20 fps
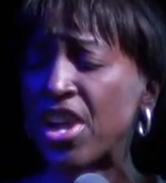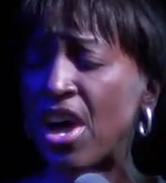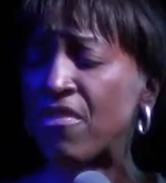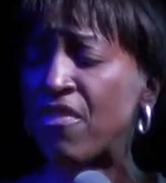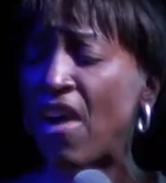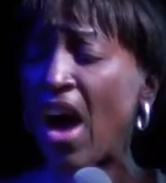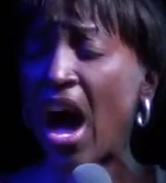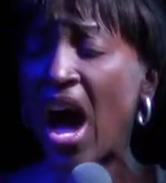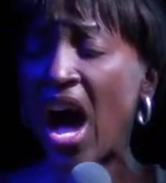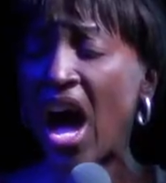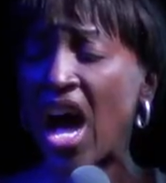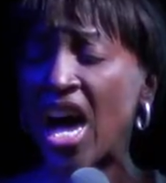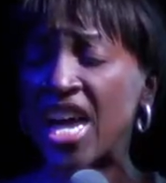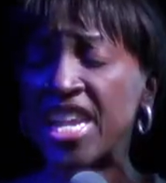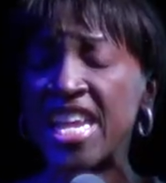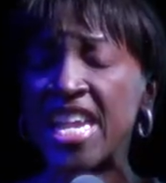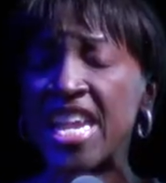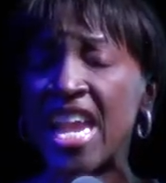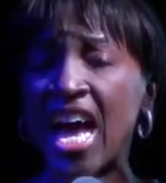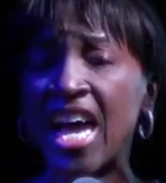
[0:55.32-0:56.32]
off all
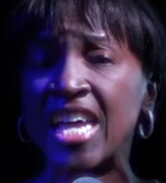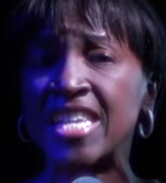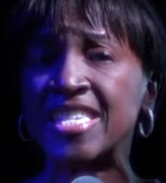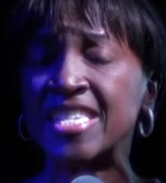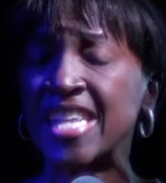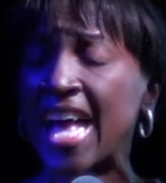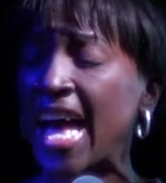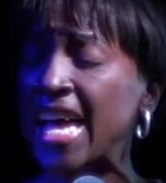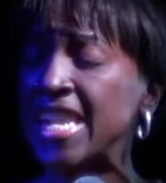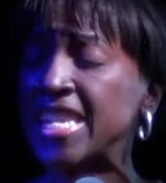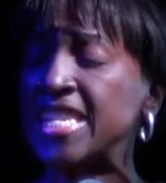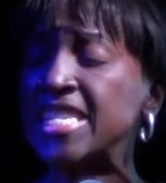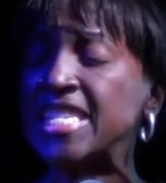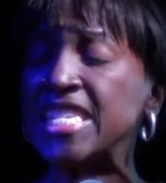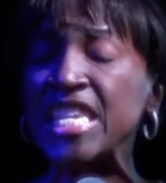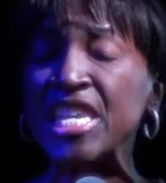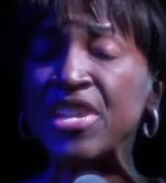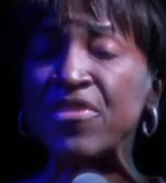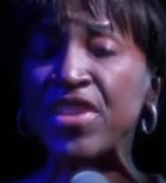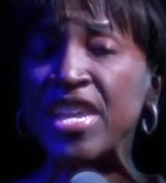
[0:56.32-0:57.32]
the lights and the
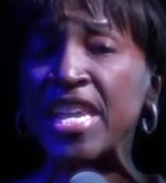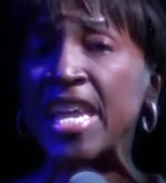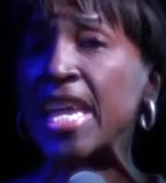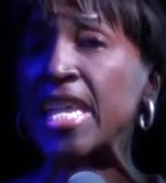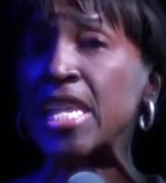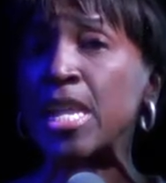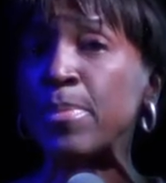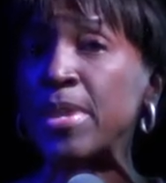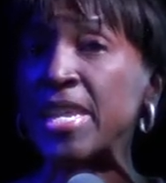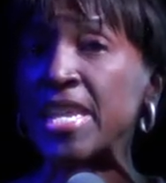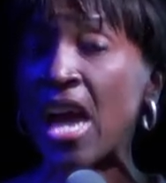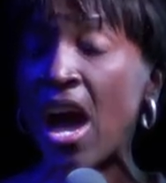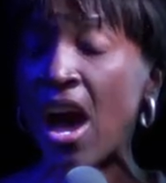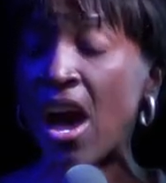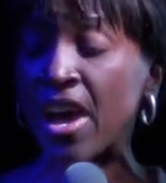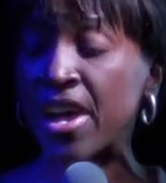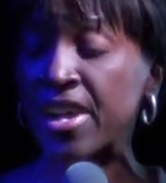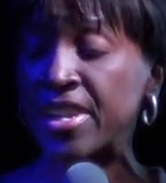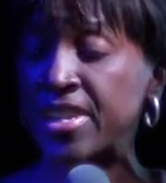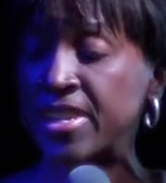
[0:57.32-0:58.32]
TV in me
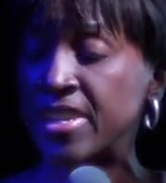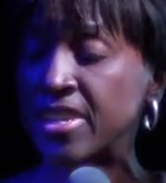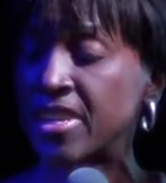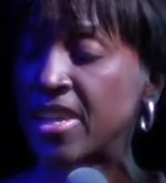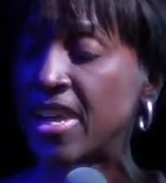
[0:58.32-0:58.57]
yard.